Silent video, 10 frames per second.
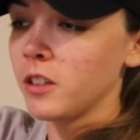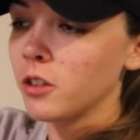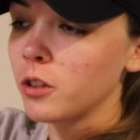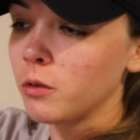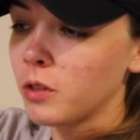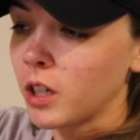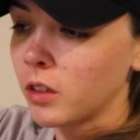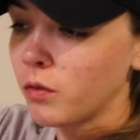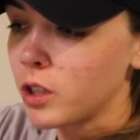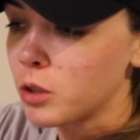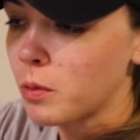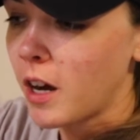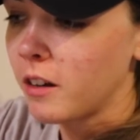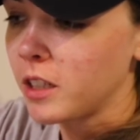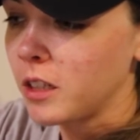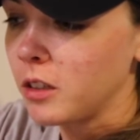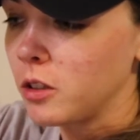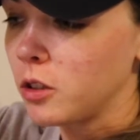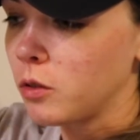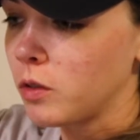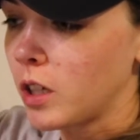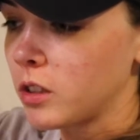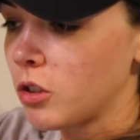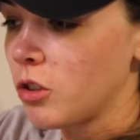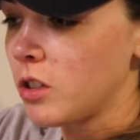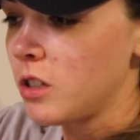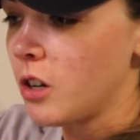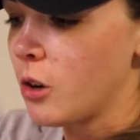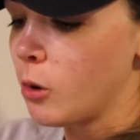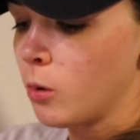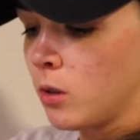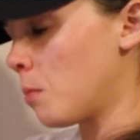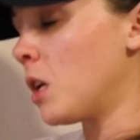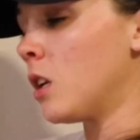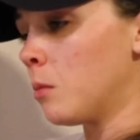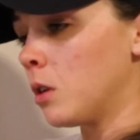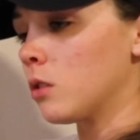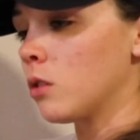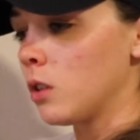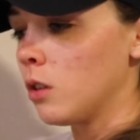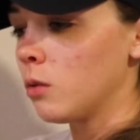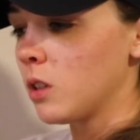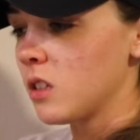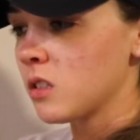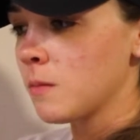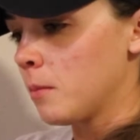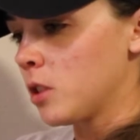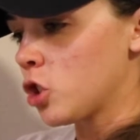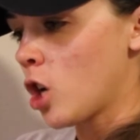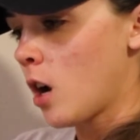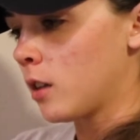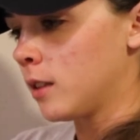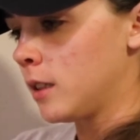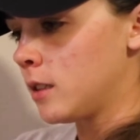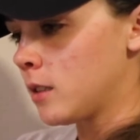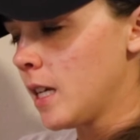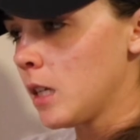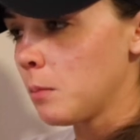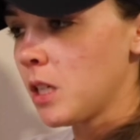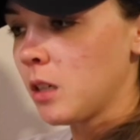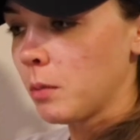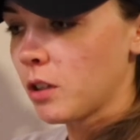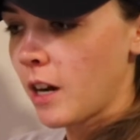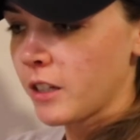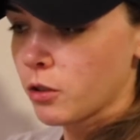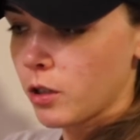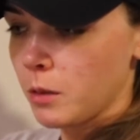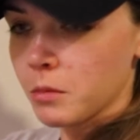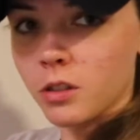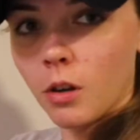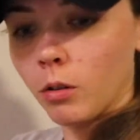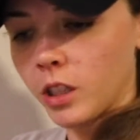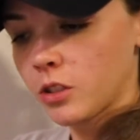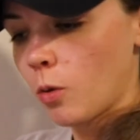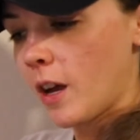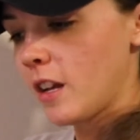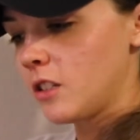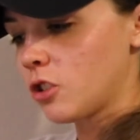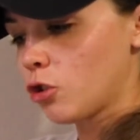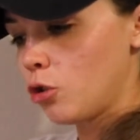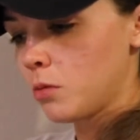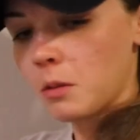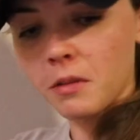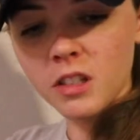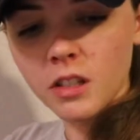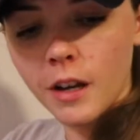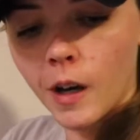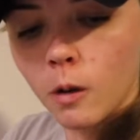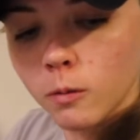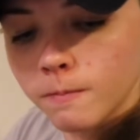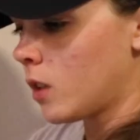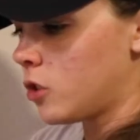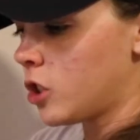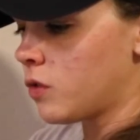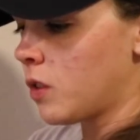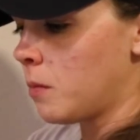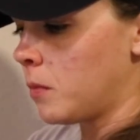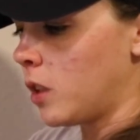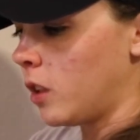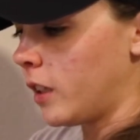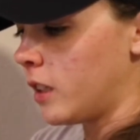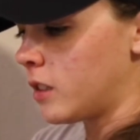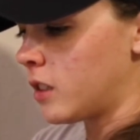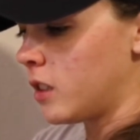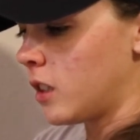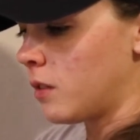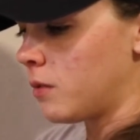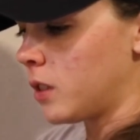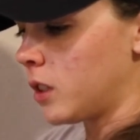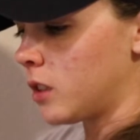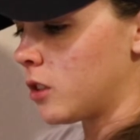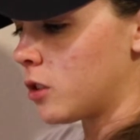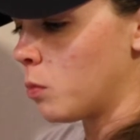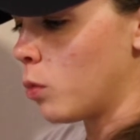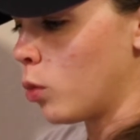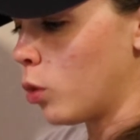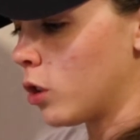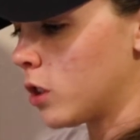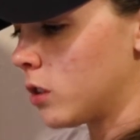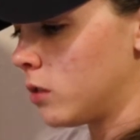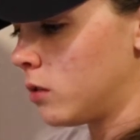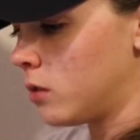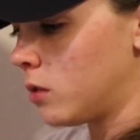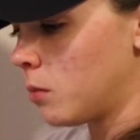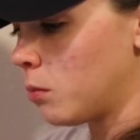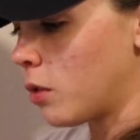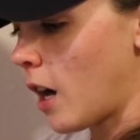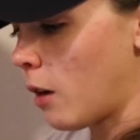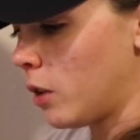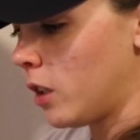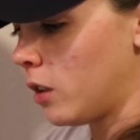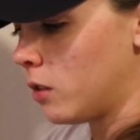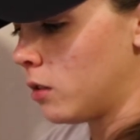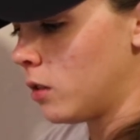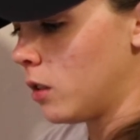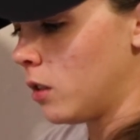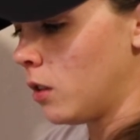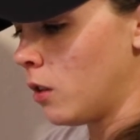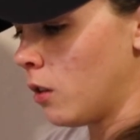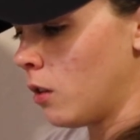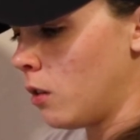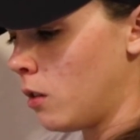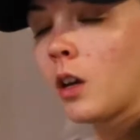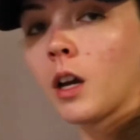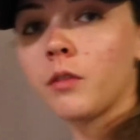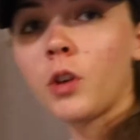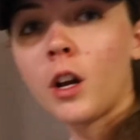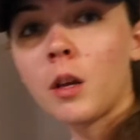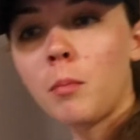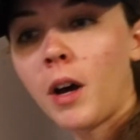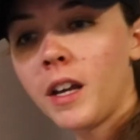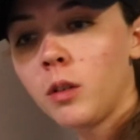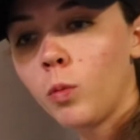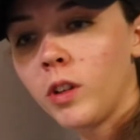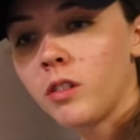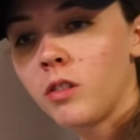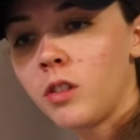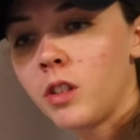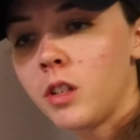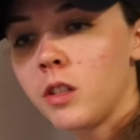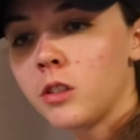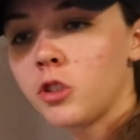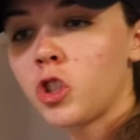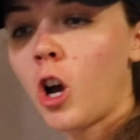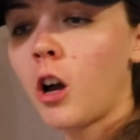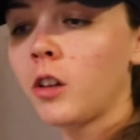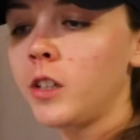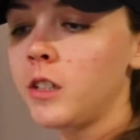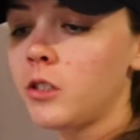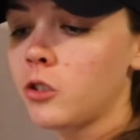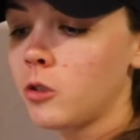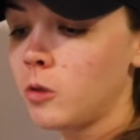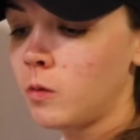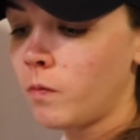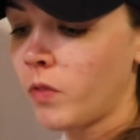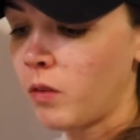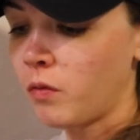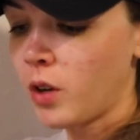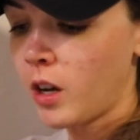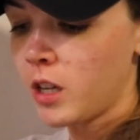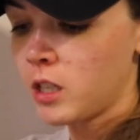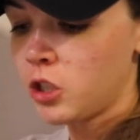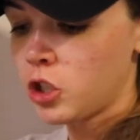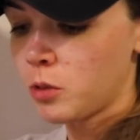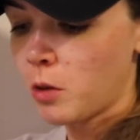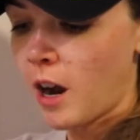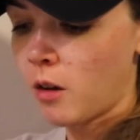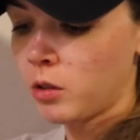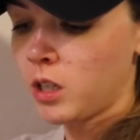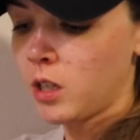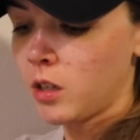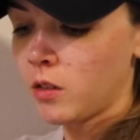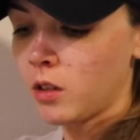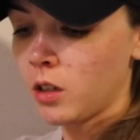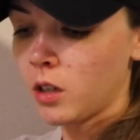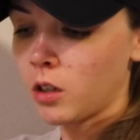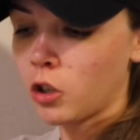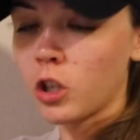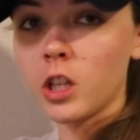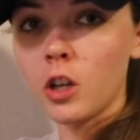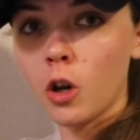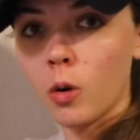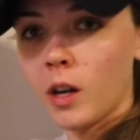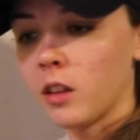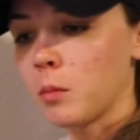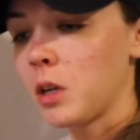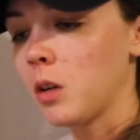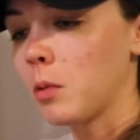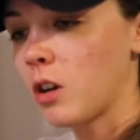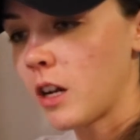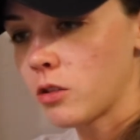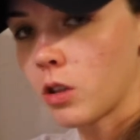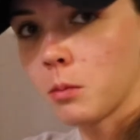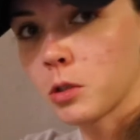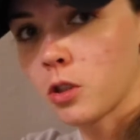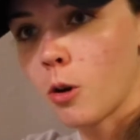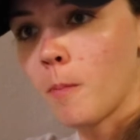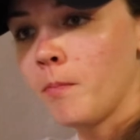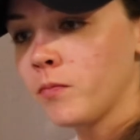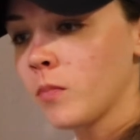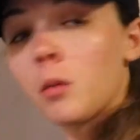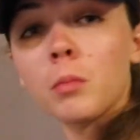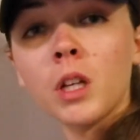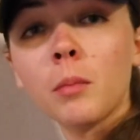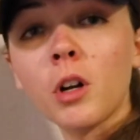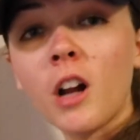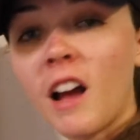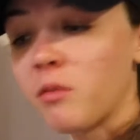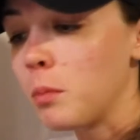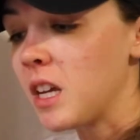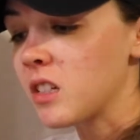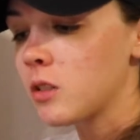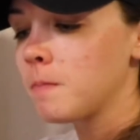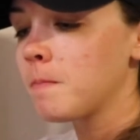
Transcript: here, you've got the fudge brownie, you've got the cookie dough, peanut butter cookie dough, yes, the chocolate and peanut butter ice cream. So let's go ahead and scoop some of this out. Just from glancing, I feel like there's more brownie in here. I've got a bite with the chocolate, the fudge brownie, the cookie dough, and the peanut butter ice cream. So peanut butter half baked.